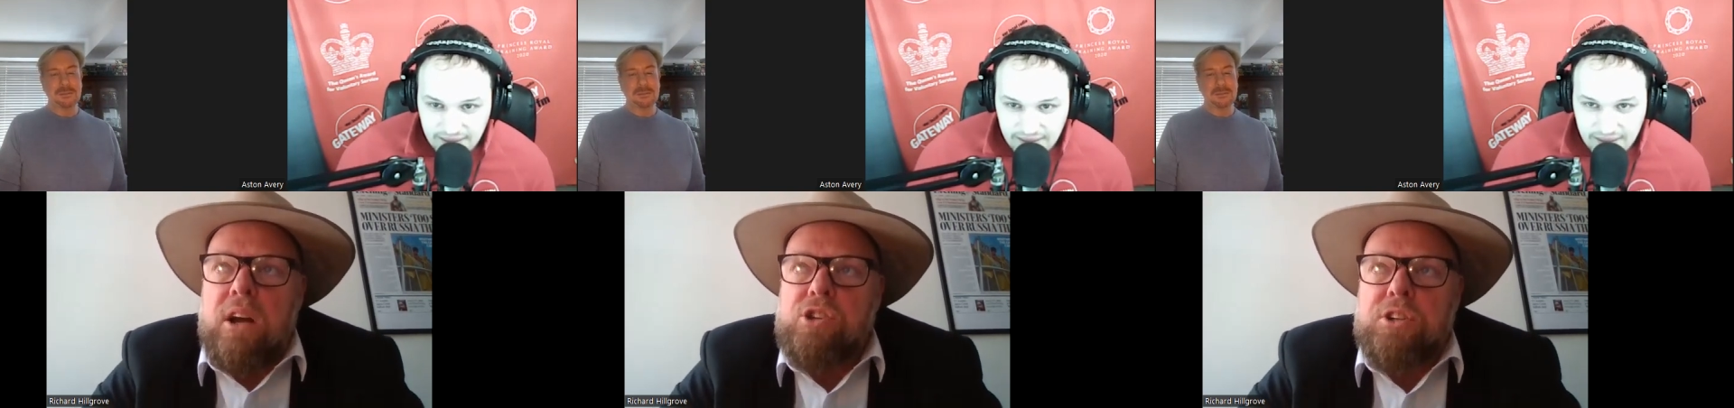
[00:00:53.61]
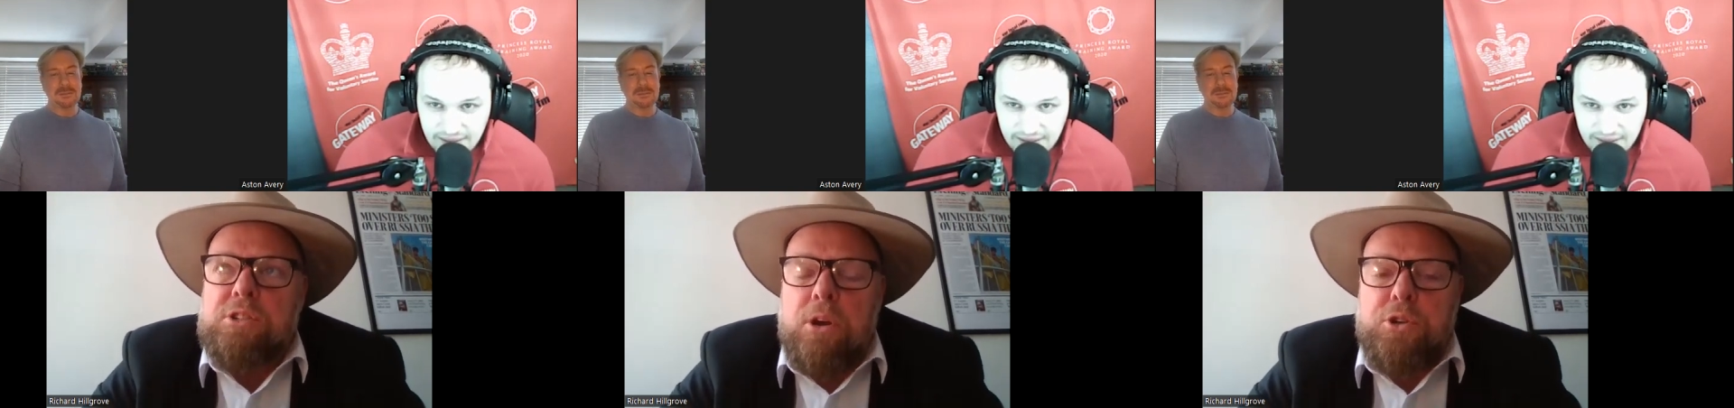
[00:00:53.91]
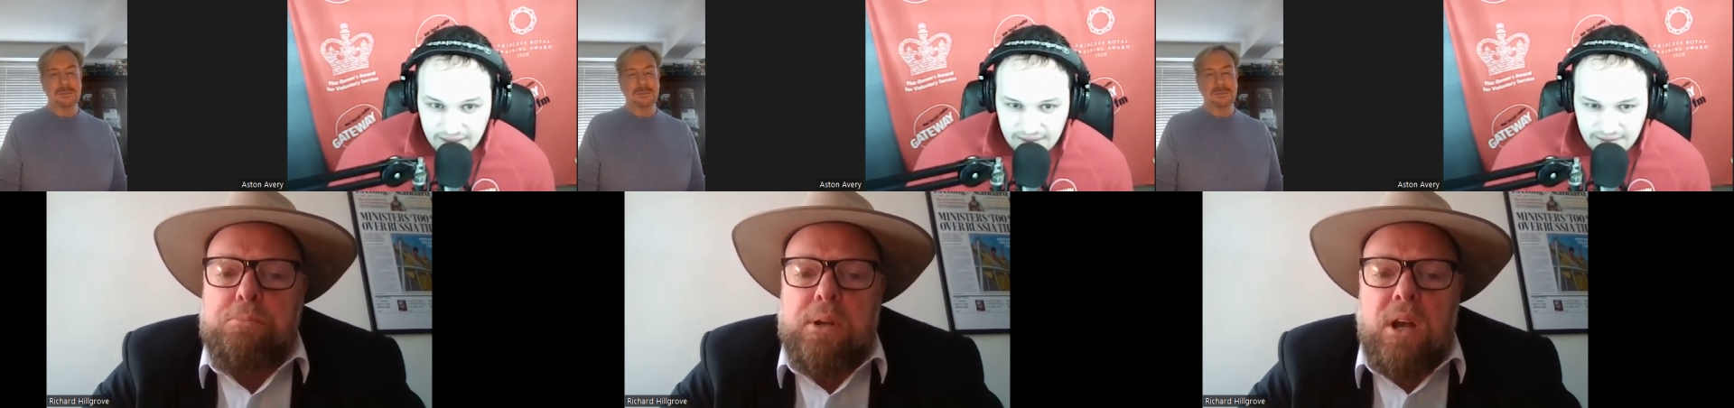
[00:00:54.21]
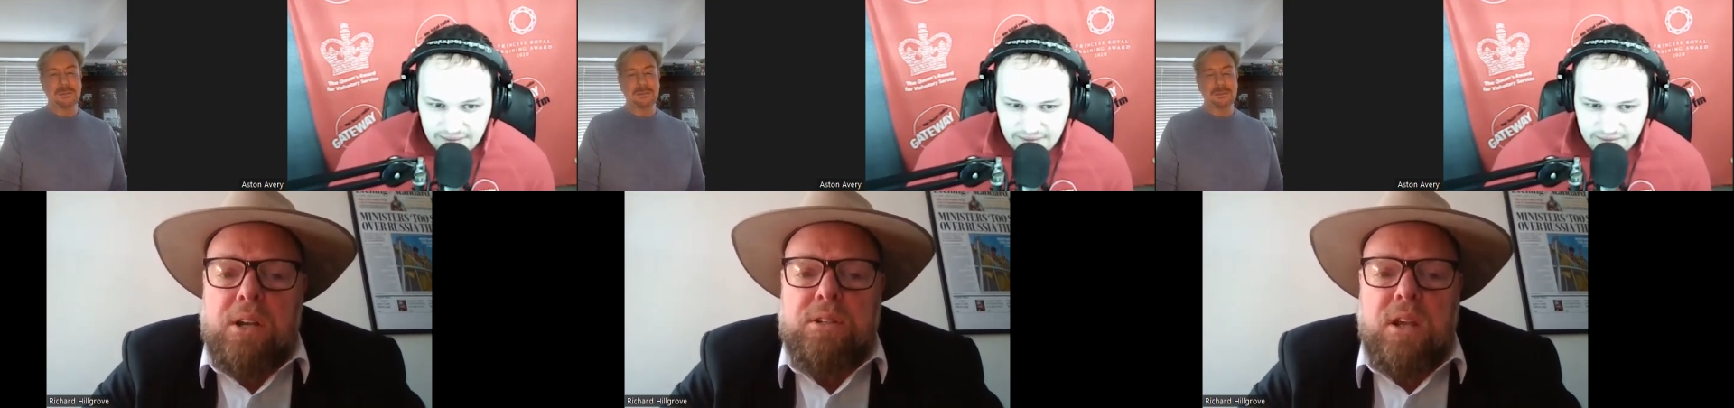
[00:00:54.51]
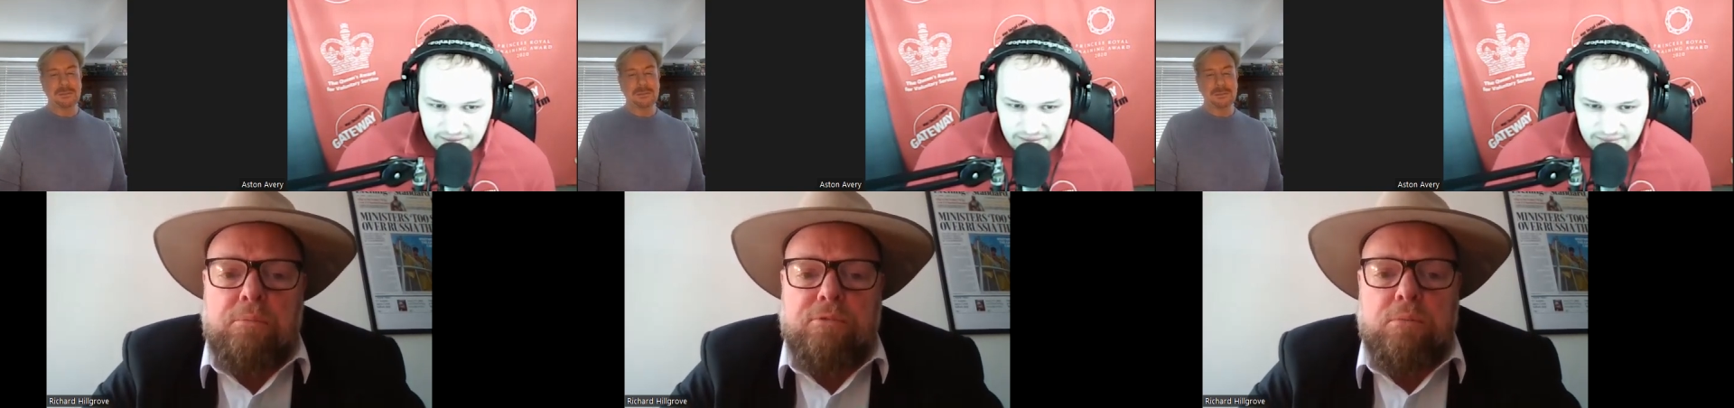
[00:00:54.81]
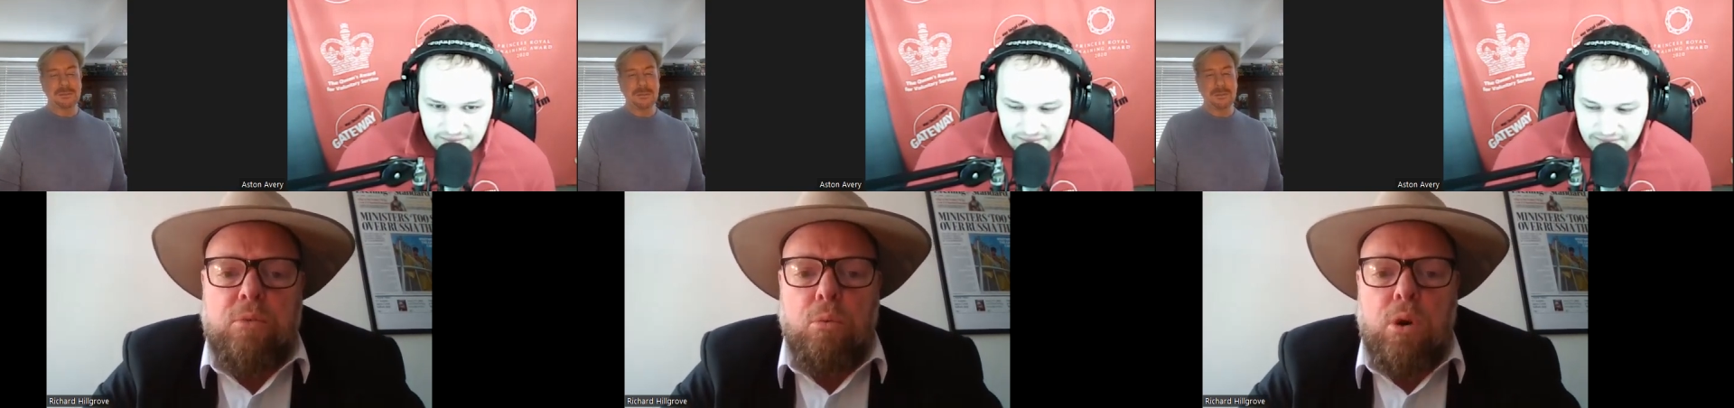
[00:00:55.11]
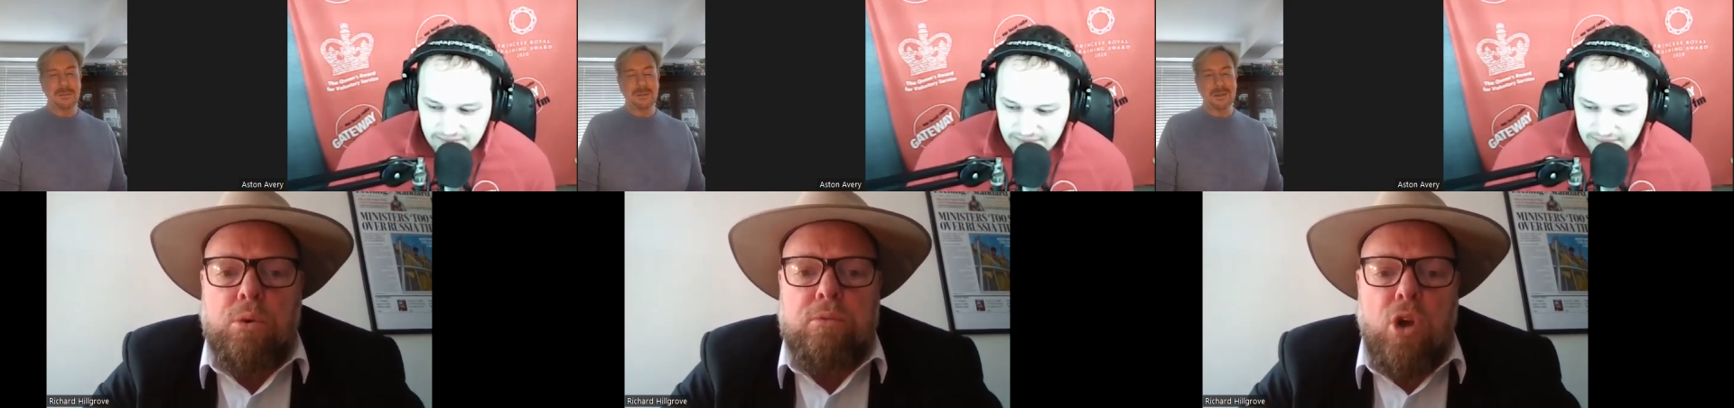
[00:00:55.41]
Speaker 1: actually, because most PRs come from the
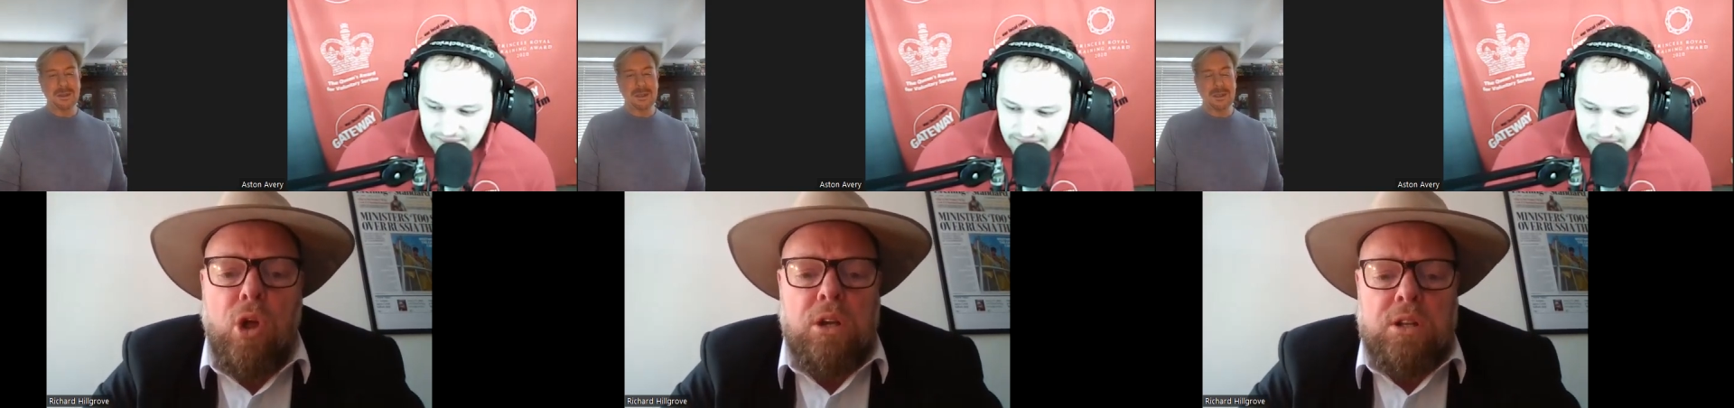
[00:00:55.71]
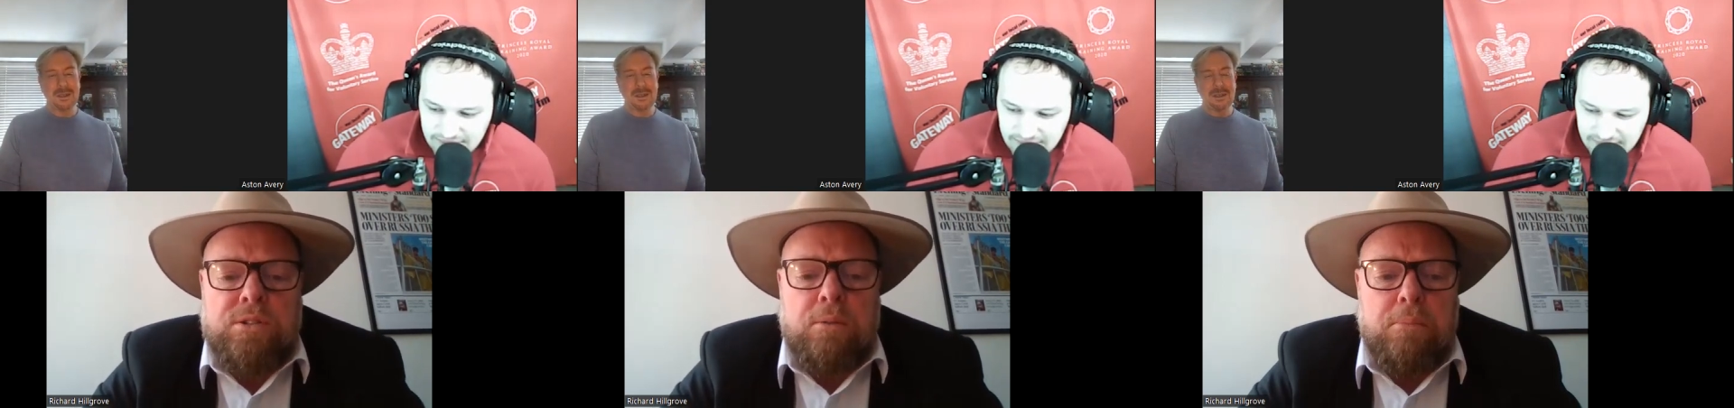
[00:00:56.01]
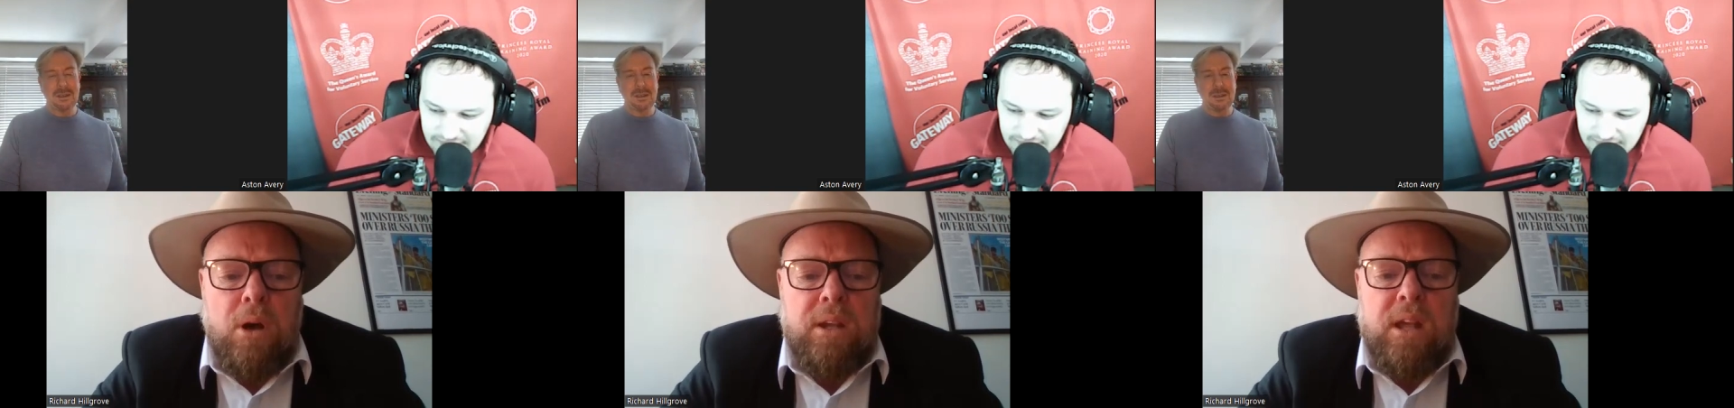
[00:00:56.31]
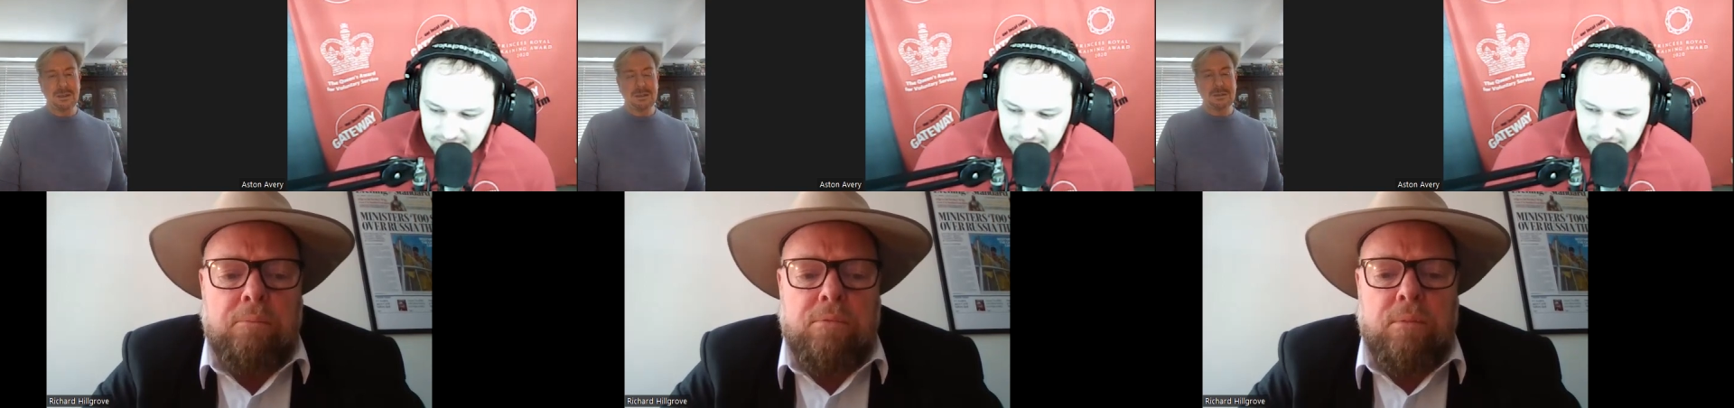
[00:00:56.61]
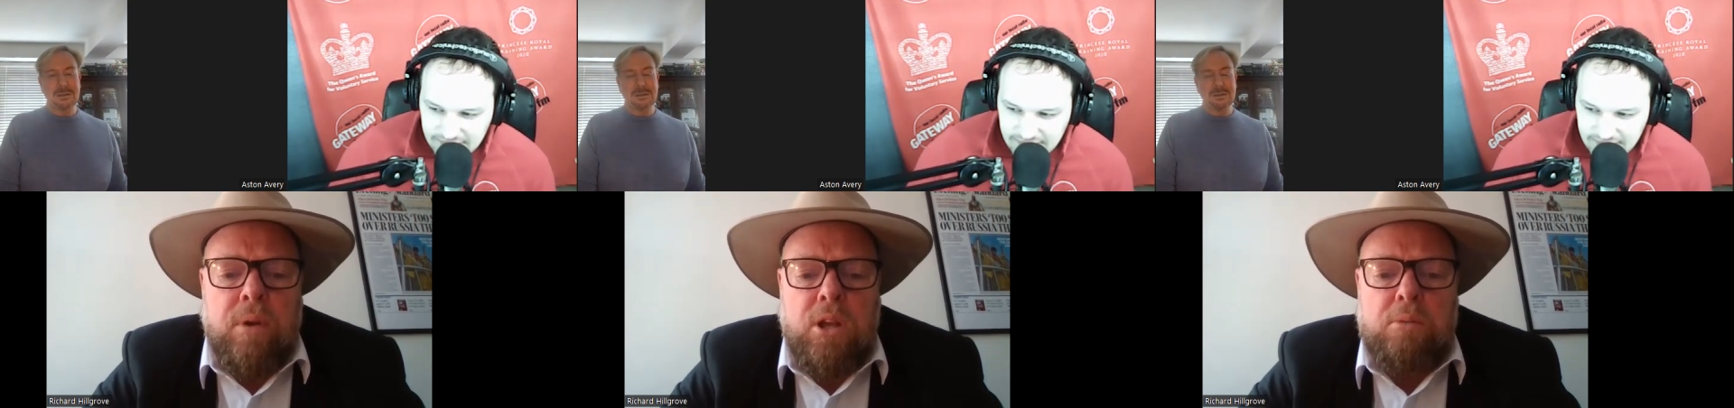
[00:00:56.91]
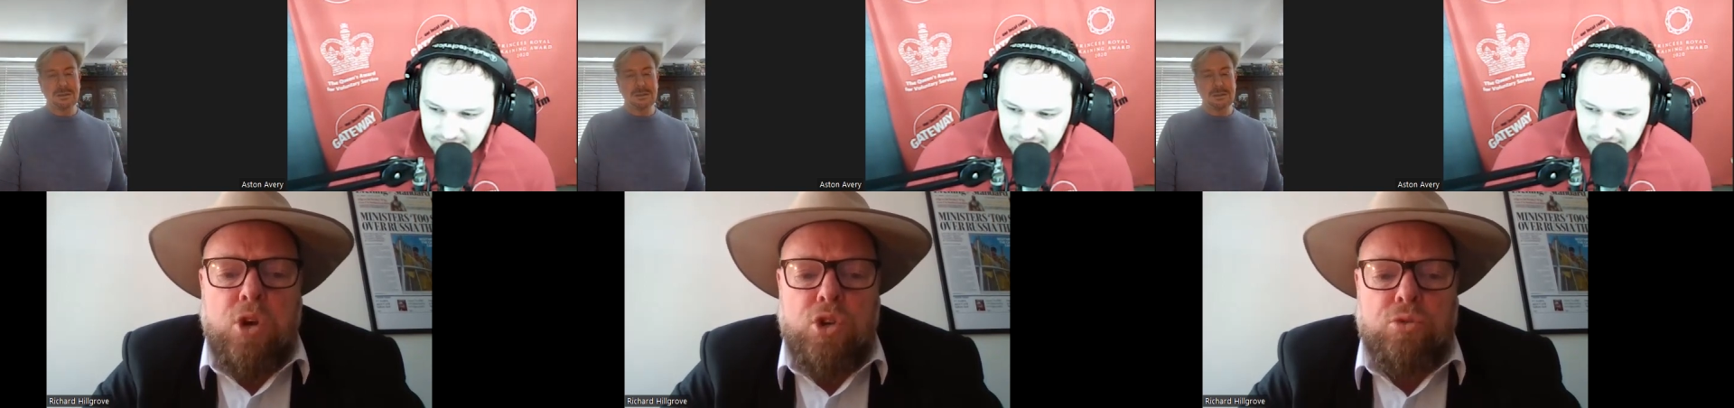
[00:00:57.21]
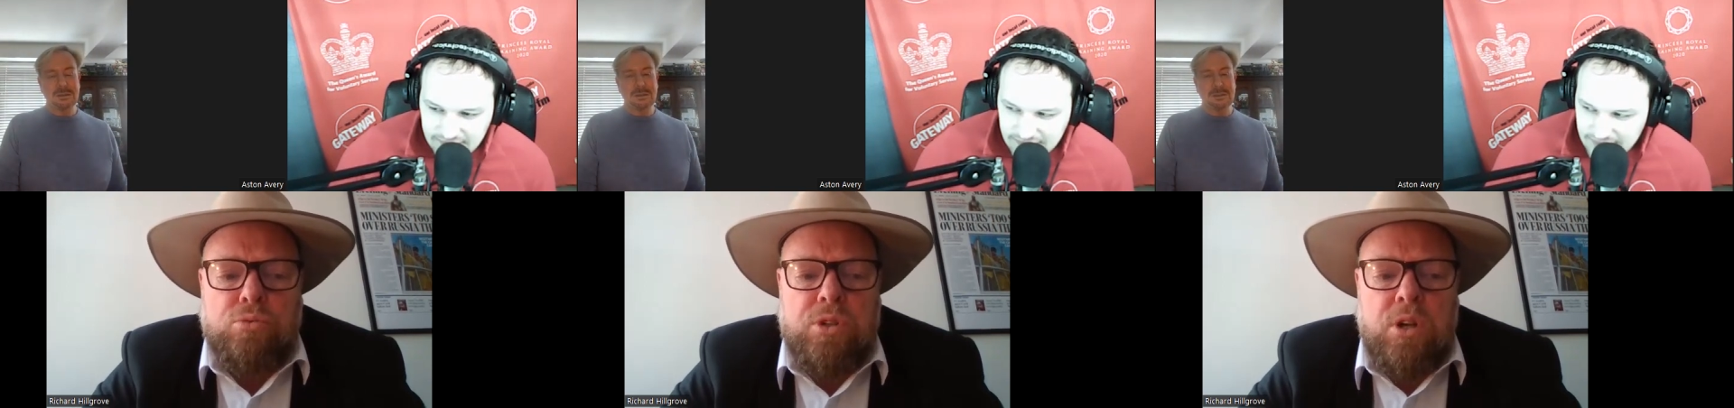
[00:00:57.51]
world of journalism, but I came from a commercial